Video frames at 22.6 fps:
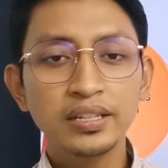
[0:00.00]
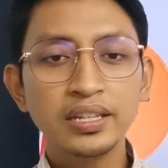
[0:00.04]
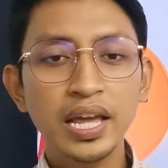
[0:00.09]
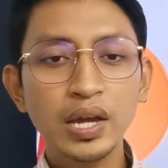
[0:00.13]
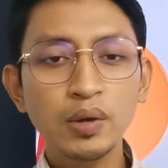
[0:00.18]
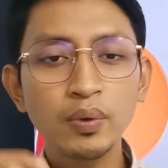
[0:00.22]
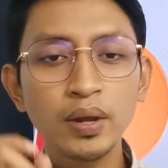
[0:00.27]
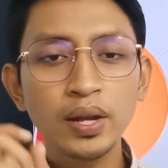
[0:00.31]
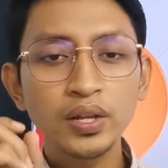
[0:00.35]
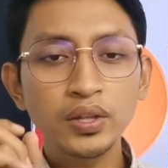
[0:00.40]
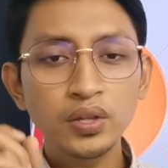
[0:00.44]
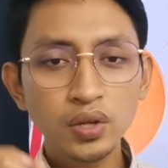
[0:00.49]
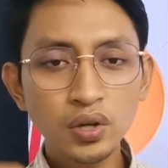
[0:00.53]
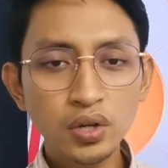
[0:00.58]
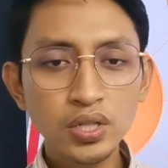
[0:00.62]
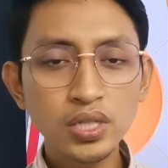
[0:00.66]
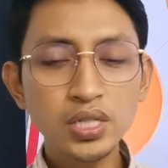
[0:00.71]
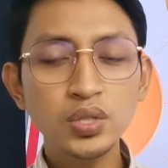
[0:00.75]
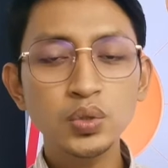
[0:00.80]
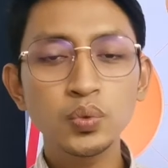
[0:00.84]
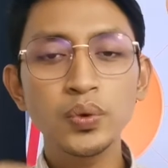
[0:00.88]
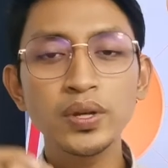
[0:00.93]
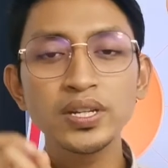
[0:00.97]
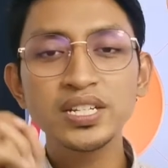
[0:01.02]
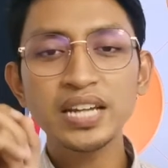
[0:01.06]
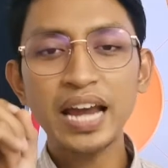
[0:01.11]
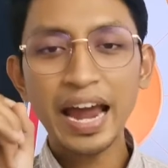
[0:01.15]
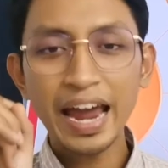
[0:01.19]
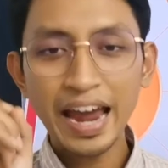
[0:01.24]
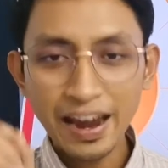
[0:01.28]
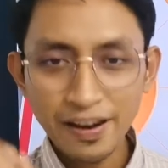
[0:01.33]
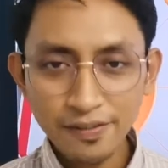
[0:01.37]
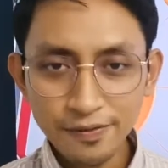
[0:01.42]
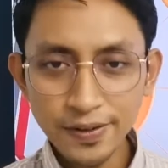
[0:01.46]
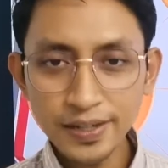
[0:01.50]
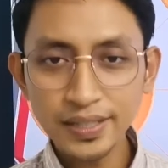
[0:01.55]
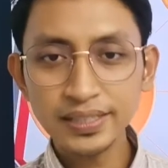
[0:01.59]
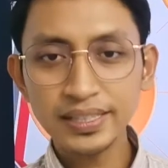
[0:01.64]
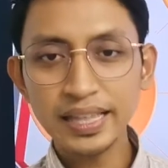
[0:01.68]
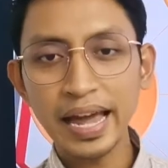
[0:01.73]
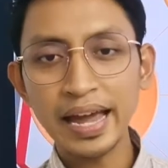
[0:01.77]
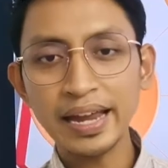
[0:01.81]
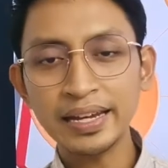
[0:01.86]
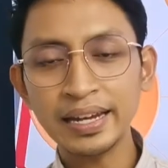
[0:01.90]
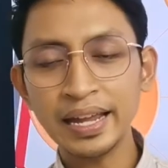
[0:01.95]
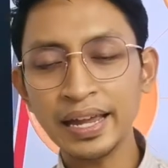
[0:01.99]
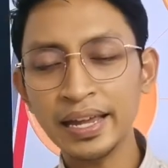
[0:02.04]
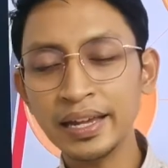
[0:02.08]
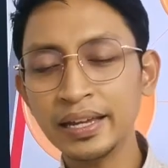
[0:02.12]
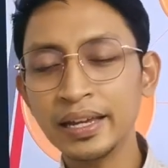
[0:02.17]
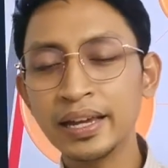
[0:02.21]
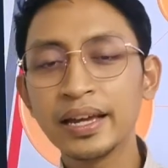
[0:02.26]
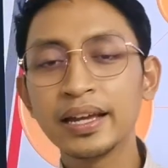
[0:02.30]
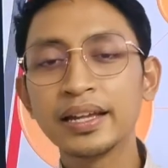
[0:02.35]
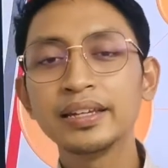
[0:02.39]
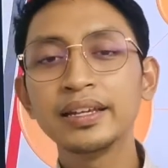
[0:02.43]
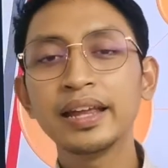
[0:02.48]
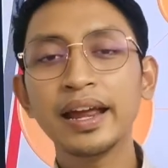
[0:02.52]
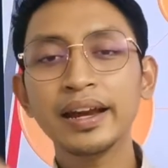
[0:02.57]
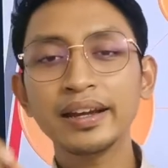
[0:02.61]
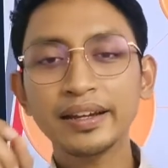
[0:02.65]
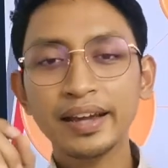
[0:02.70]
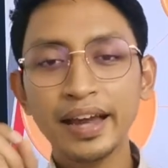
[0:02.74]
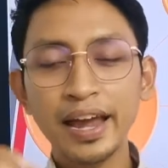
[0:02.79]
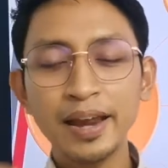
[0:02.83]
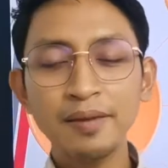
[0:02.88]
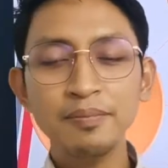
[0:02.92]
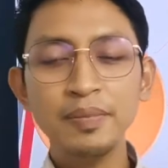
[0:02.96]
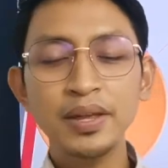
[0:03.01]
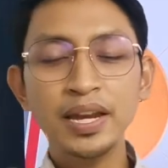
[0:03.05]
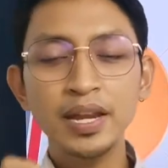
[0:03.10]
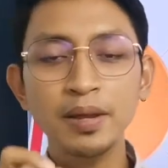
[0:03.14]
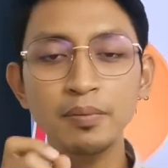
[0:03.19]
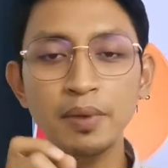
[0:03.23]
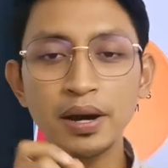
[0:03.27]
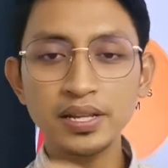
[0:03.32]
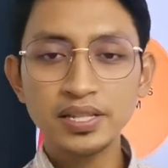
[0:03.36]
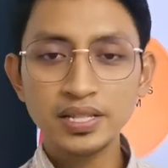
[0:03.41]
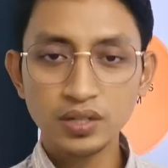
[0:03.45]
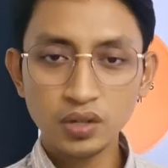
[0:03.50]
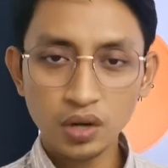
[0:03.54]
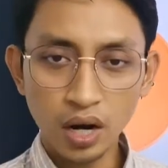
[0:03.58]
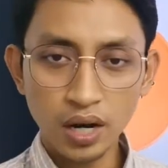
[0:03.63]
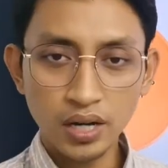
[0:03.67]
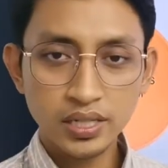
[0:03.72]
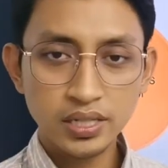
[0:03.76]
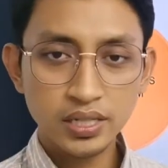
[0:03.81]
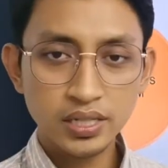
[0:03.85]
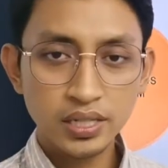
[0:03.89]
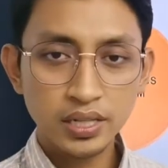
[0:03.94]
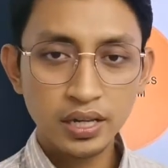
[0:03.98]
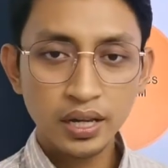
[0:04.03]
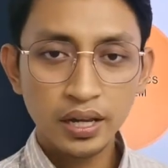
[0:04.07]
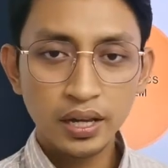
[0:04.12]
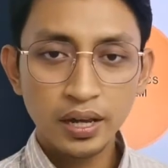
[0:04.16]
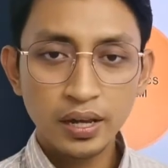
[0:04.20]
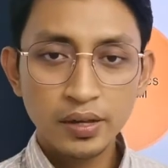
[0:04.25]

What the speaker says: They will use whichever technique that can minimize the cost.